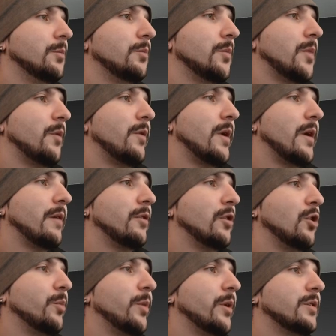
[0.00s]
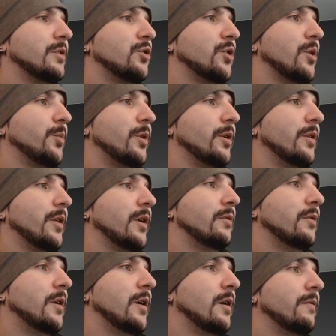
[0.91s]
And we have a little bit of strip here
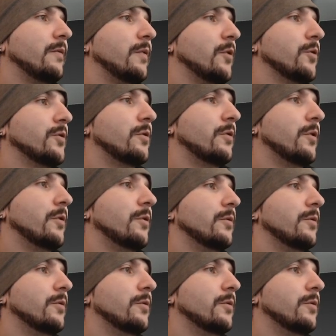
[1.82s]
that kind of flows through.